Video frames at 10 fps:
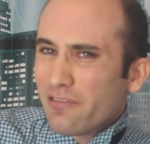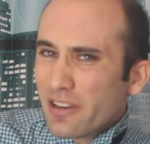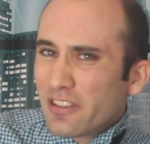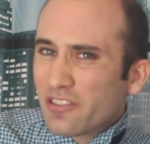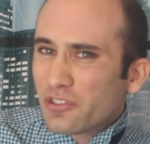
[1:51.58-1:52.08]

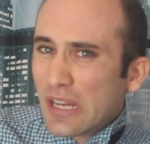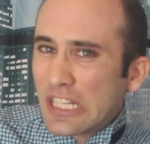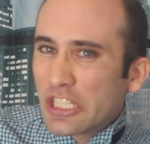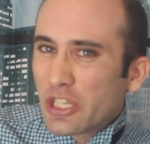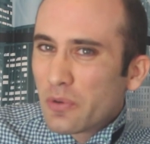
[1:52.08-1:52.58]
What a
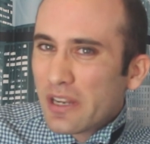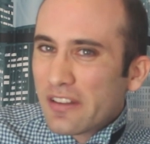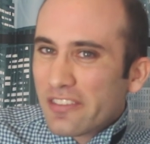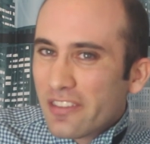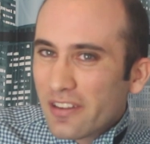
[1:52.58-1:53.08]
strange
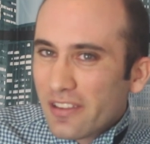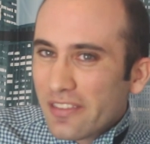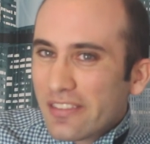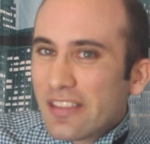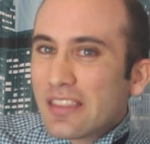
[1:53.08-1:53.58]

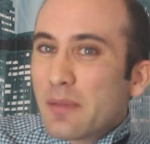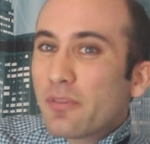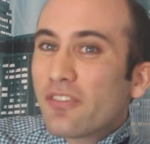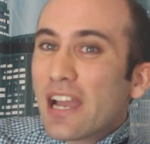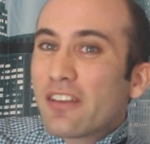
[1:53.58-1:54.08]
coincidence that they
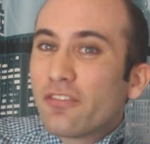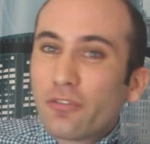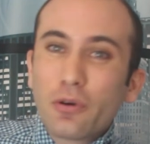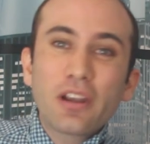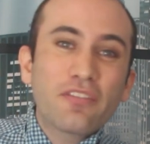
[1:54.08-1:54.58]
provide
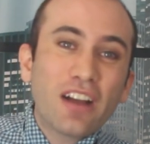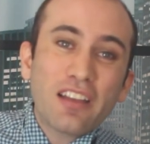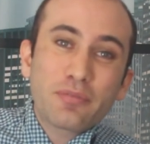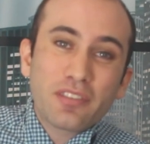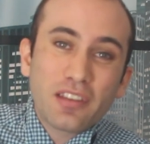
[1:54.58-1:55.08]

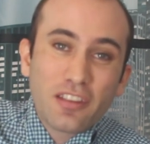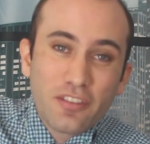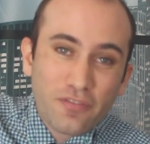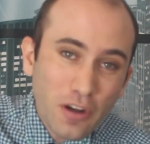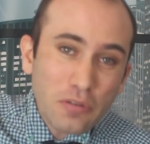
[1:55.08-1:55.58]
45% of
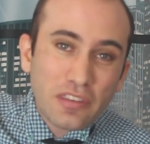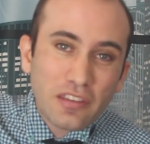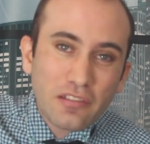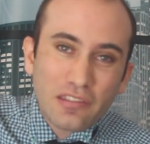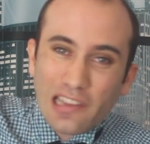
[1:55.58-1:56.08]
the votes
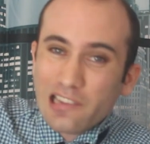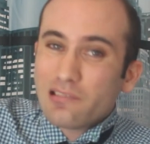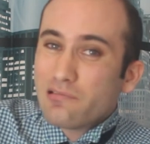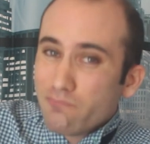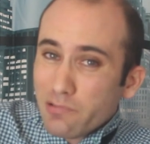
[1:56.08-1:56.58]
in your state,
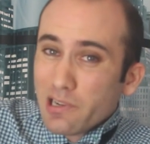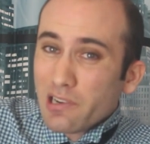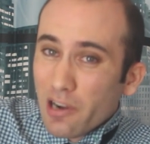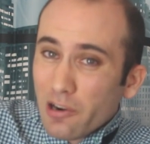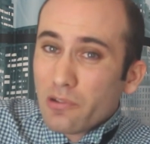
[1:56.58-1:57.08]

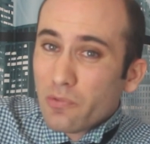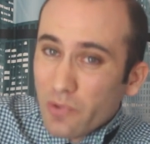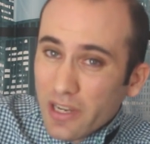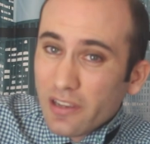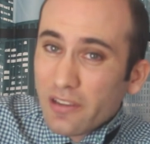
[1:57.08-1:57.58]
but aren't
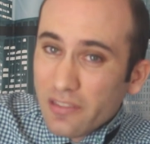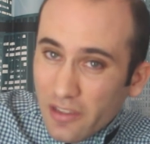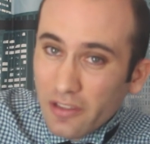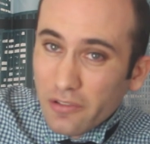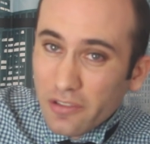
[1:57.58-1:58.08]
winning a
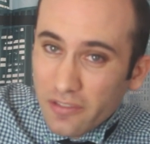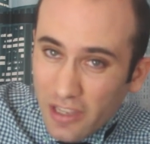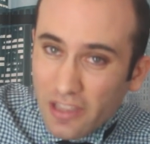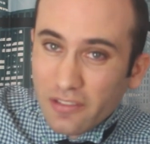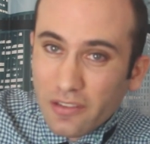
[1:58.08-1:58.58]
single
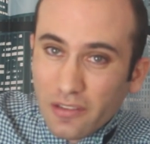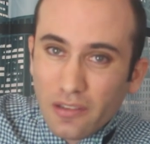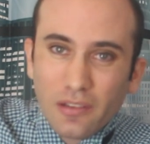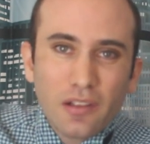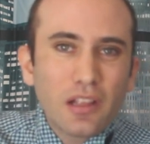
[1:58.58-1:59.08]
seat.
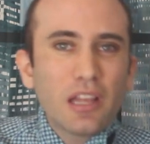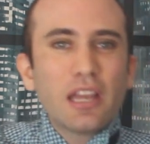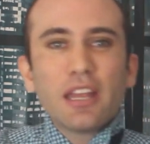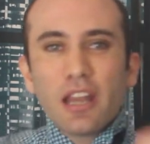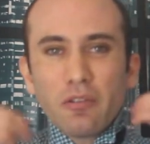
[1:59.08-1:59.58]

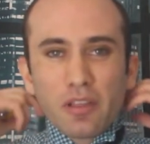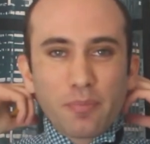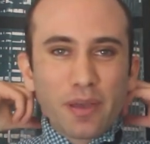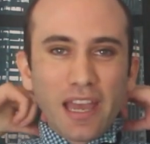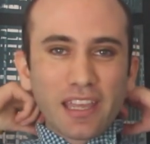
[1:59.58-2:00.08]
Now,
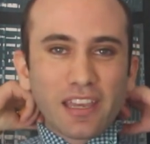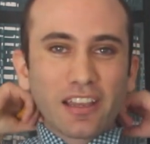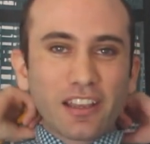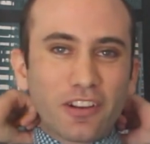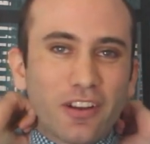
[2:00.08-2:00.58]
with
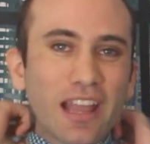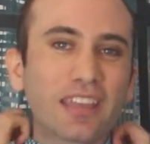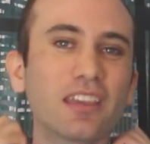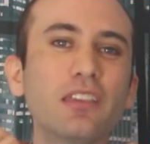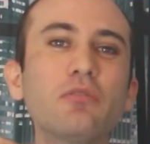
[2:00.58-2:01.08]
packing and
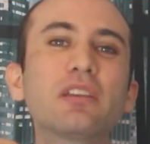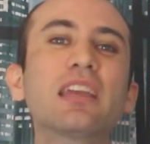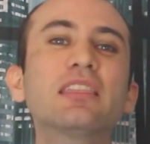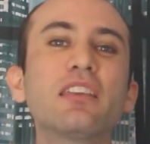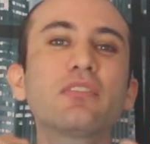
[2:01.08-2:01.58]
cracking, you
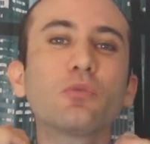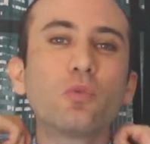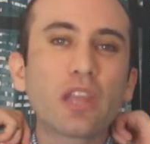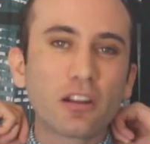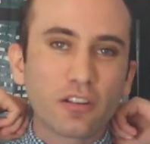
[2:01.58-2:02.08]
get these
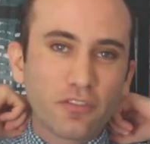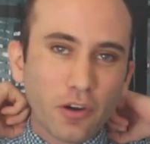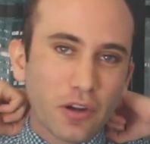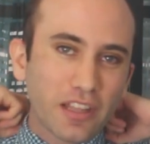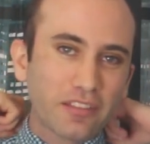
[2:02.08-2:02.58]
weird
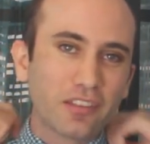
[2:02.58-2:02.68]
voting